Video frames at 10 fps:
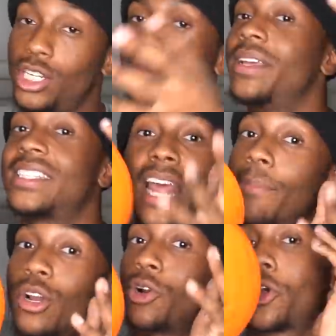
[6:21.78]
shouldn't be
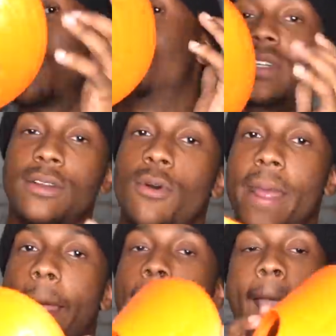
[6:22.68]
stepping on the cones
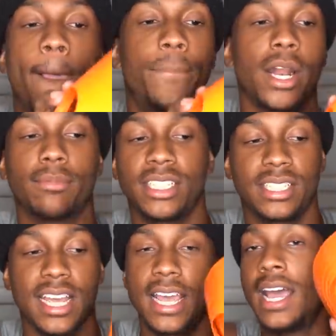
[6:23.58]
anyway, but I'm just
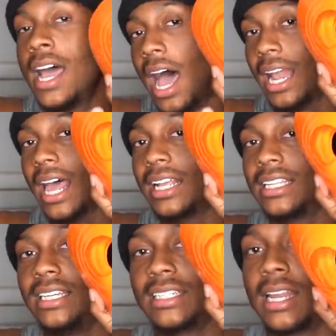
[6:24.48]
saying, I like
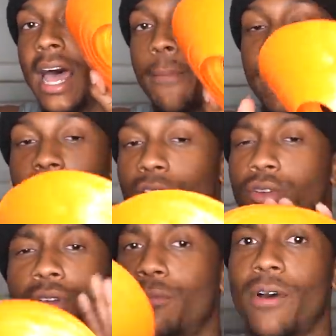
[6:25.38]
these a lot better.
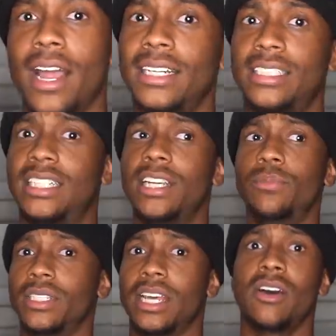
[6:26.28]
You can find these cheap
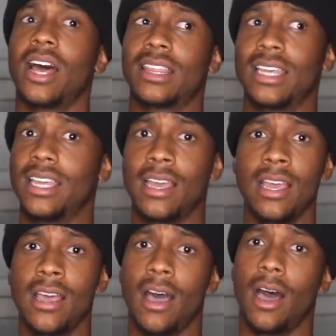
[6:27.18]
as hell, I think.
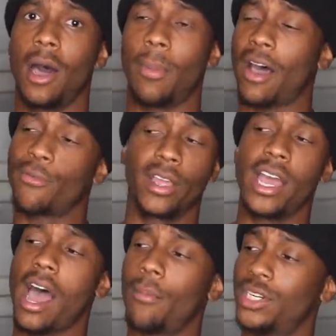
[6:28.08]
Um, I
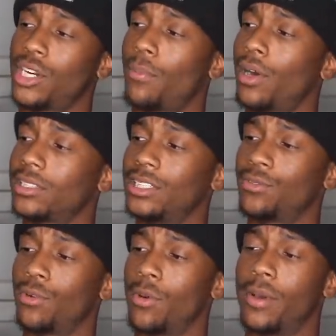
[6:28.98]
forget how much I bought these
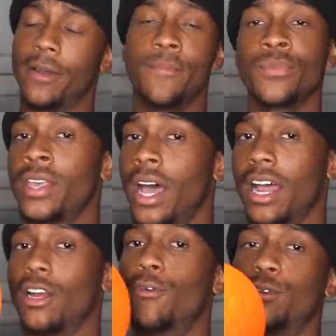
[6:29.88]
for, but
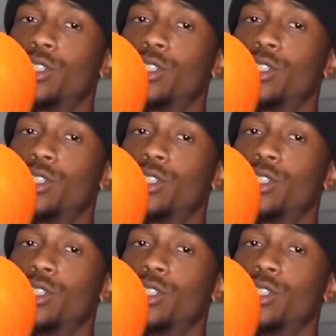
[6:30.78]
I know for